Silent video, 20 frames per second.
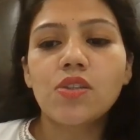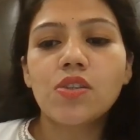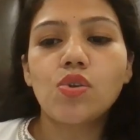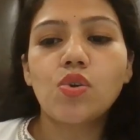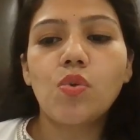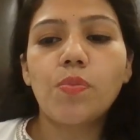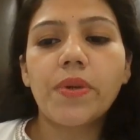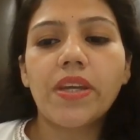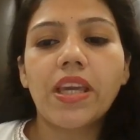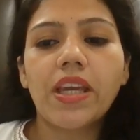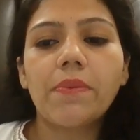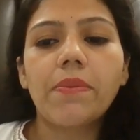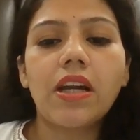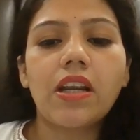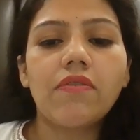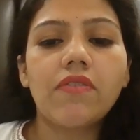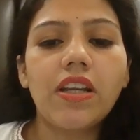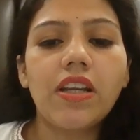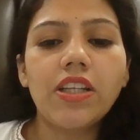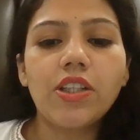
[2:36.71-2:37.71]
So who became
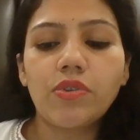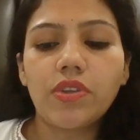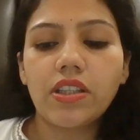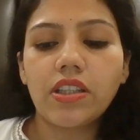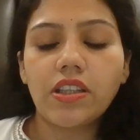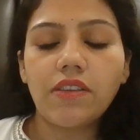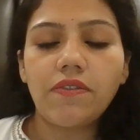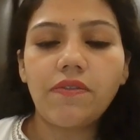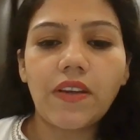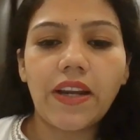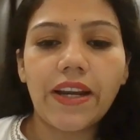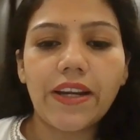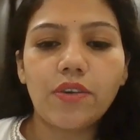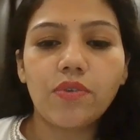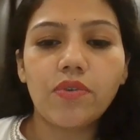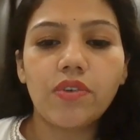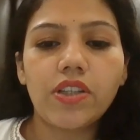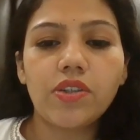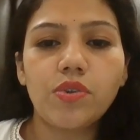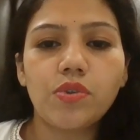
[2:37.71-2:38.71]
unwell during the
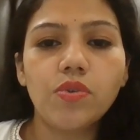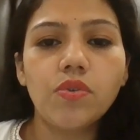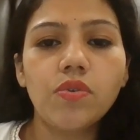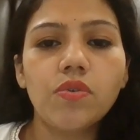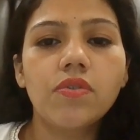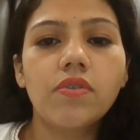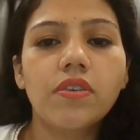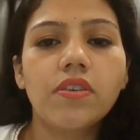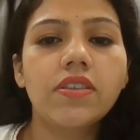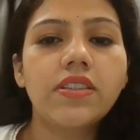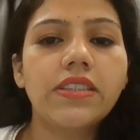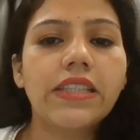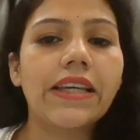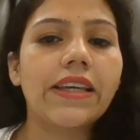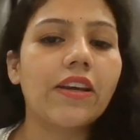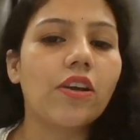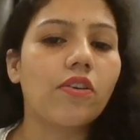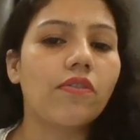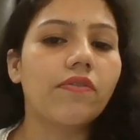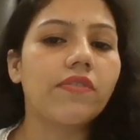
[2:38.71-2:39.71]
flight, you need to
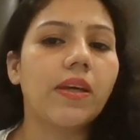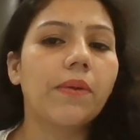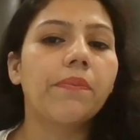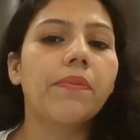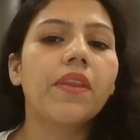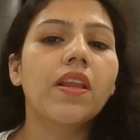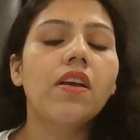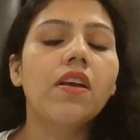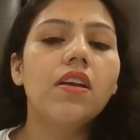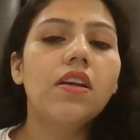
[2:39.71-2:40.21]
take care of them.